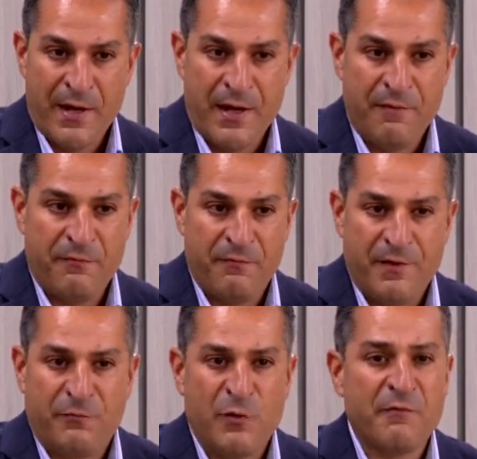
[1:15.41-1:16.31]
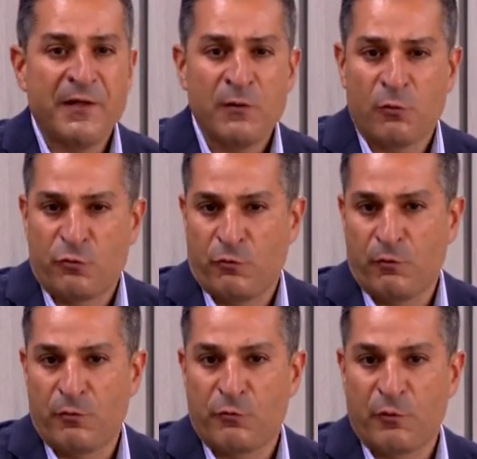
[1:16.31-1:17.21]
if, if you have any
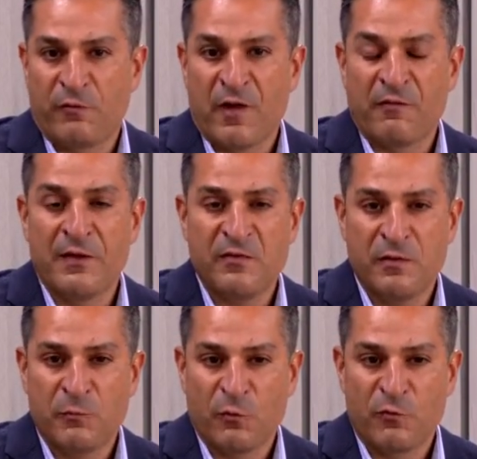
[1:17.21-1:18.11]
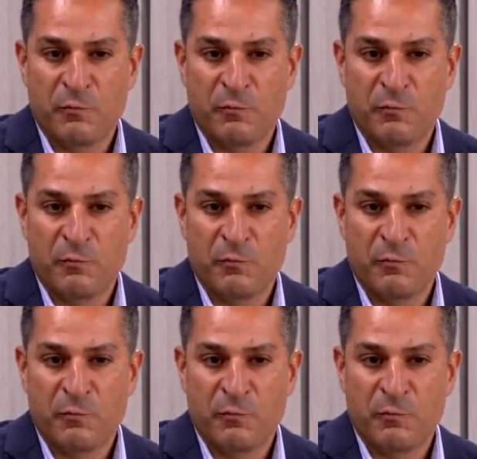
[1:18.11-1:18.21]
concerns or if you have any symptoms